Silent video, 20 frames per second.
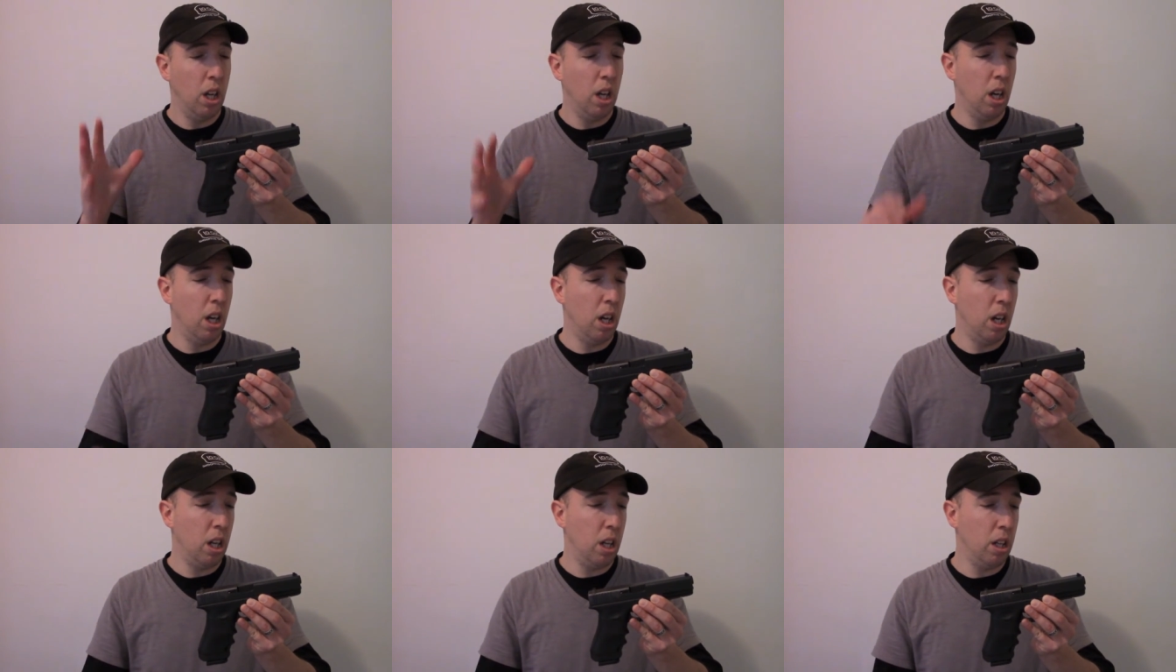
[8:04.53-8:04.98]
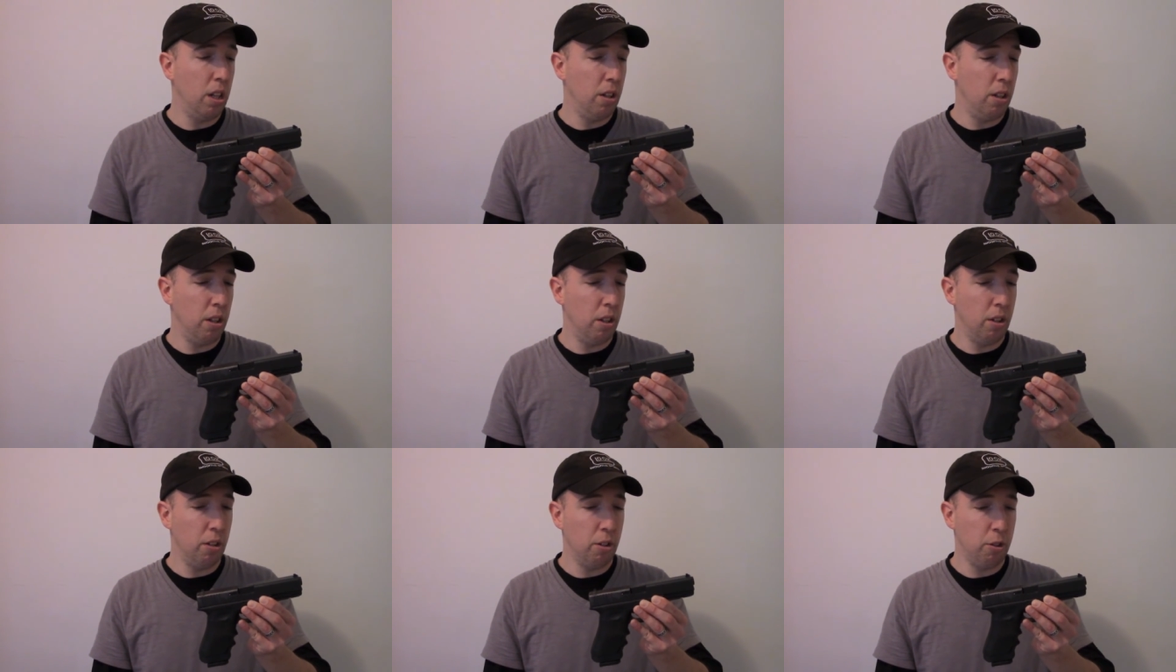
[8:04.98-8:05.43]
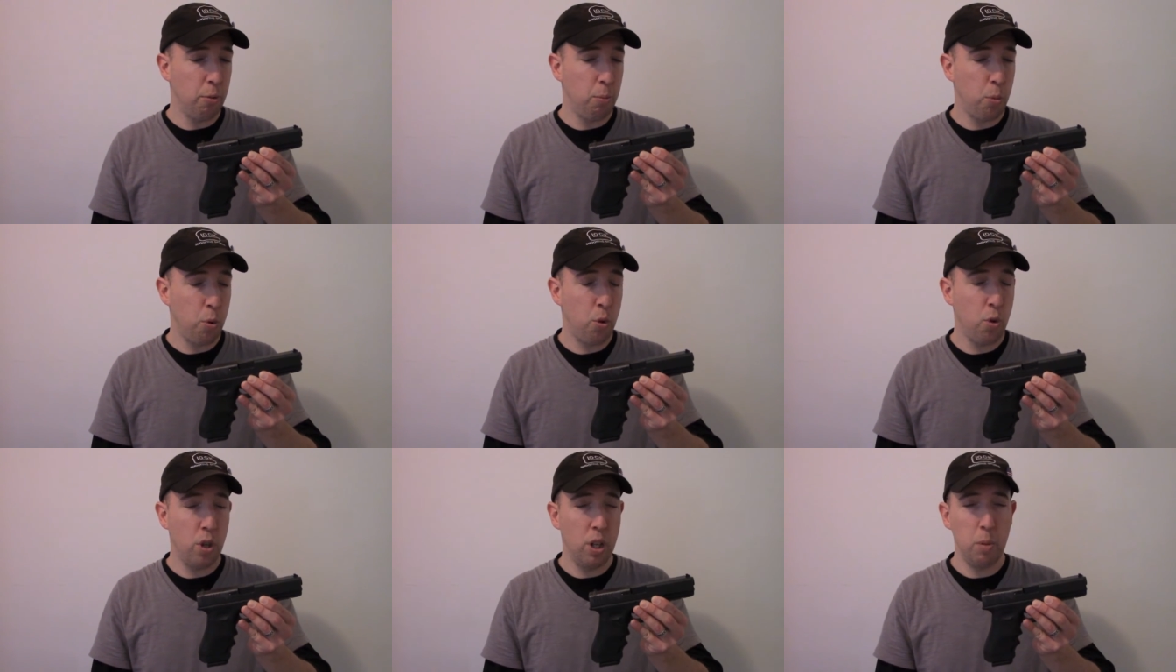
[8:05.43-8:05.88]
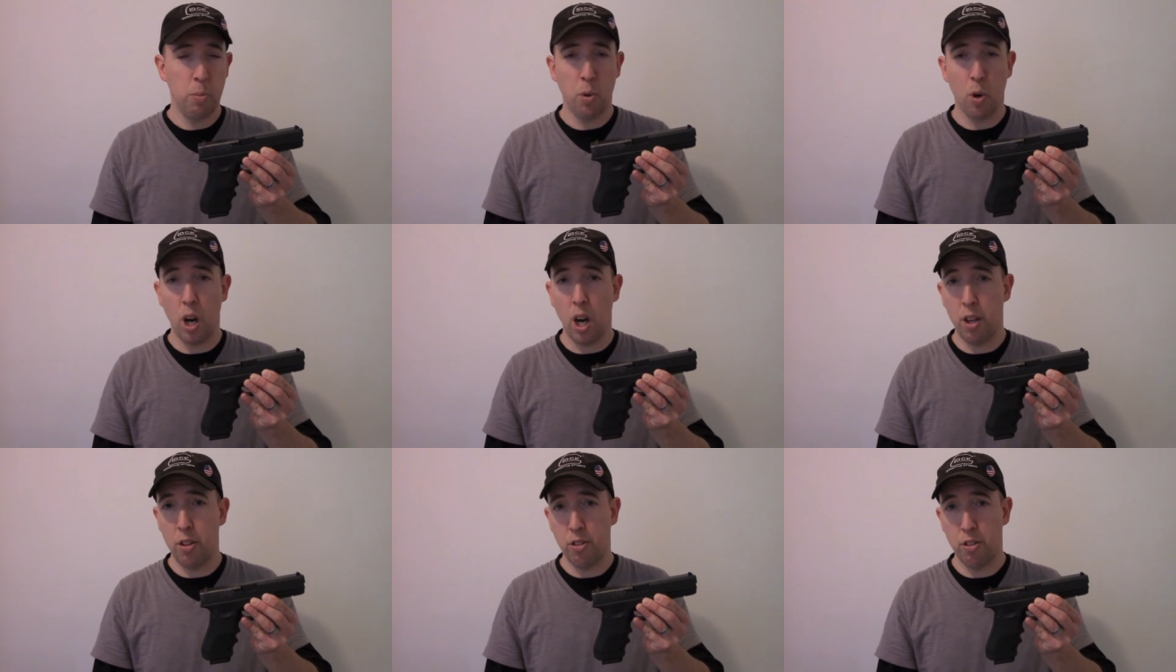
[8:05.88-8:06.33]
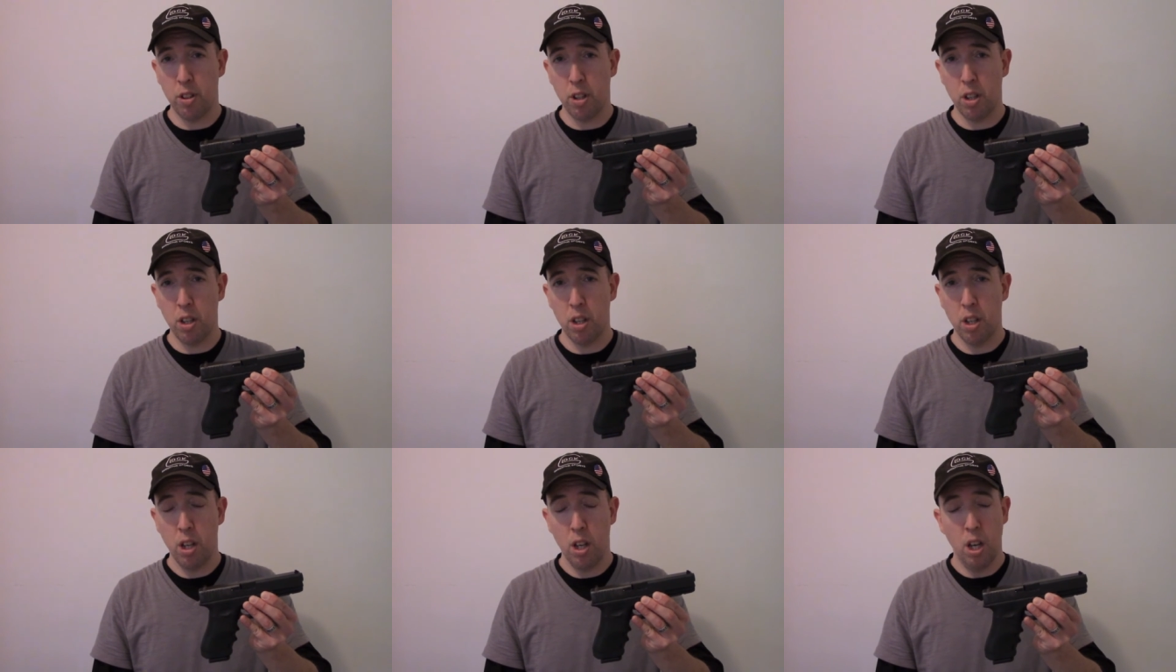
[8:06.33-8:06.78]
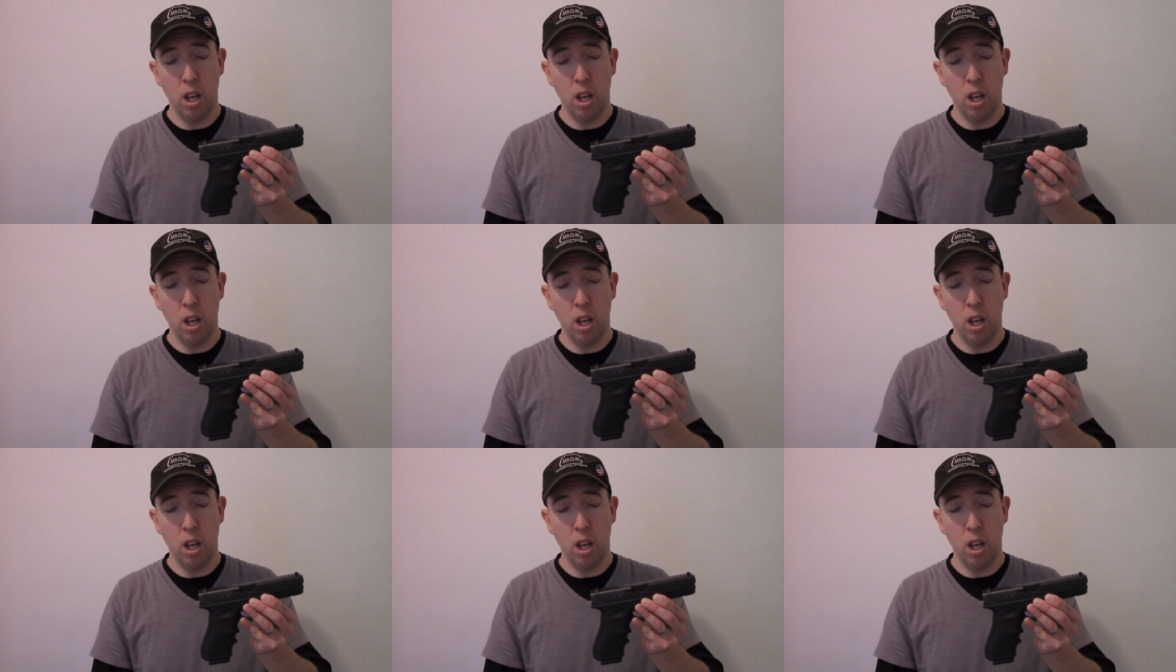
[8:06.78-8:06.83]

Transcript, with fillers: uh, is pretty pricey.